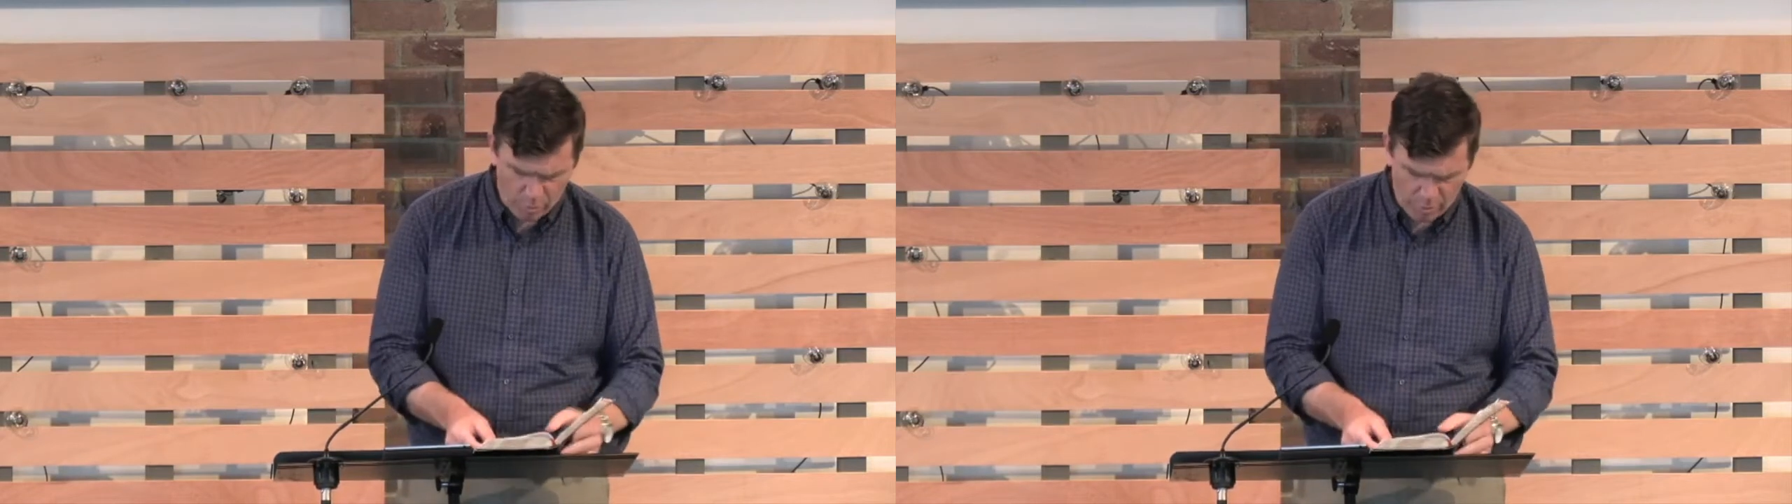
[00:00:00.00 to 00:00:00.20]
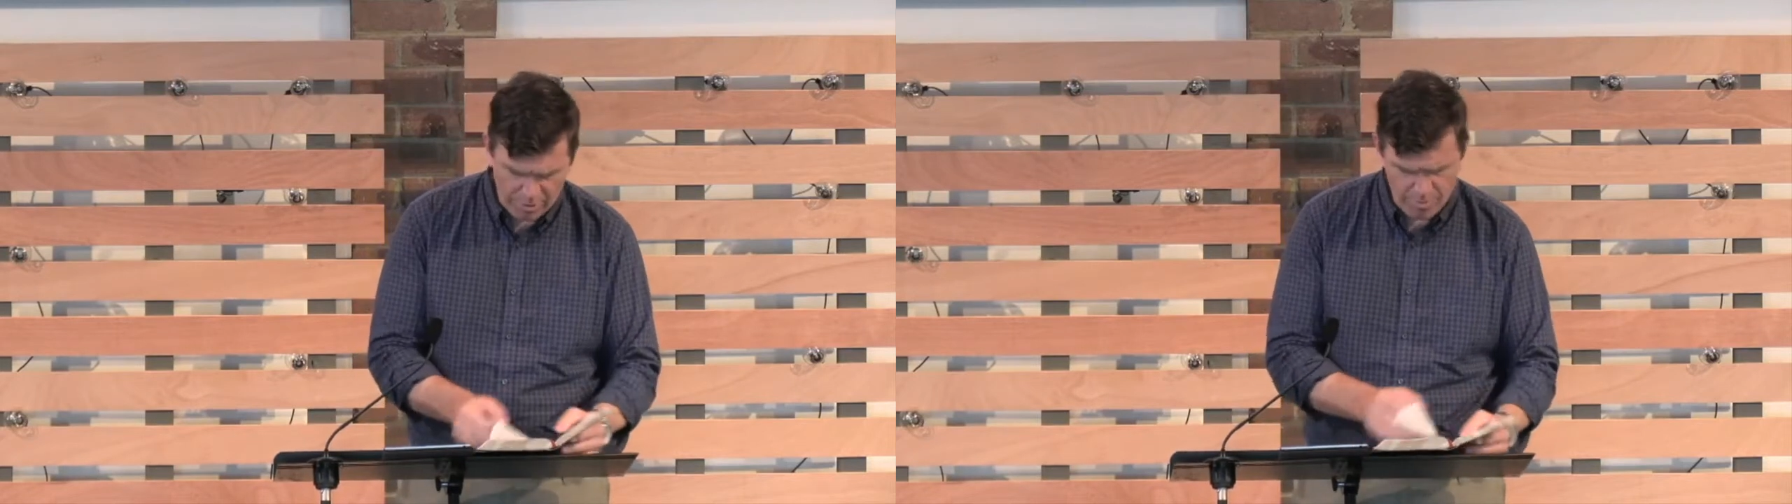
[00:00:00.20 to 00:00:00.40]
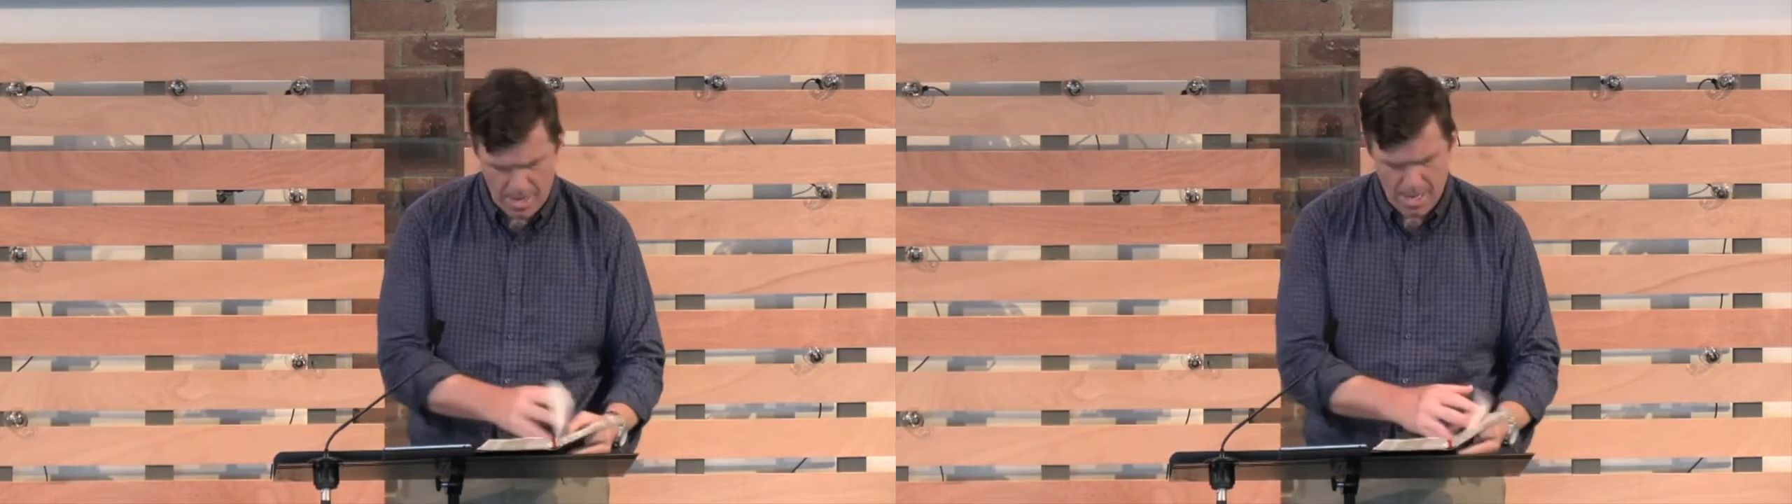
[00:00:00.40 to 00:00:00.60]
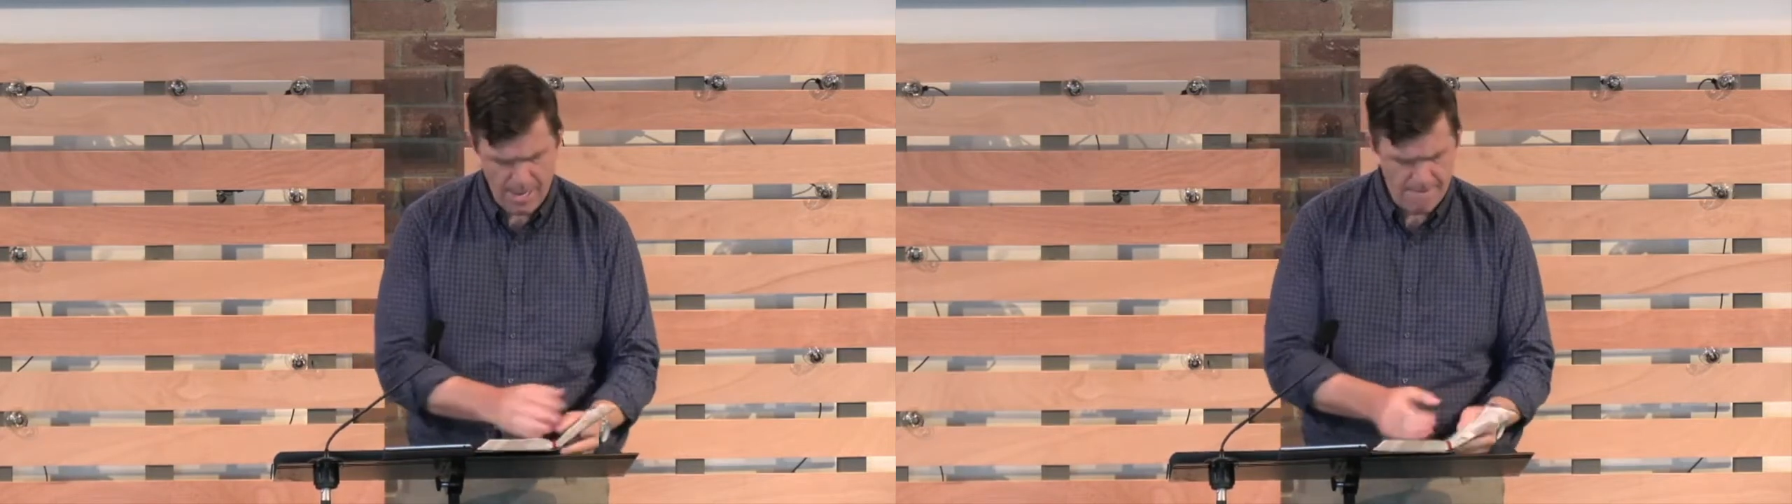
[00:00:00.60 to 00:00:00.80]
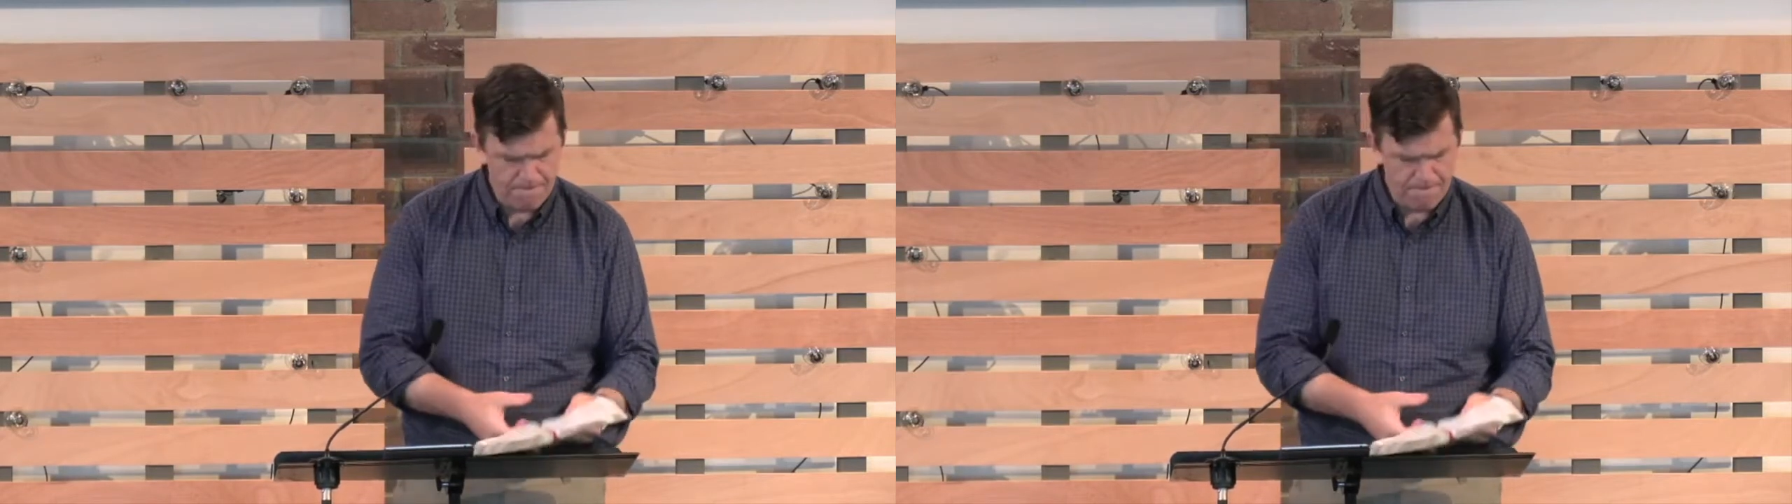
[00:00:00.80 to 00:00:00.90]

with me,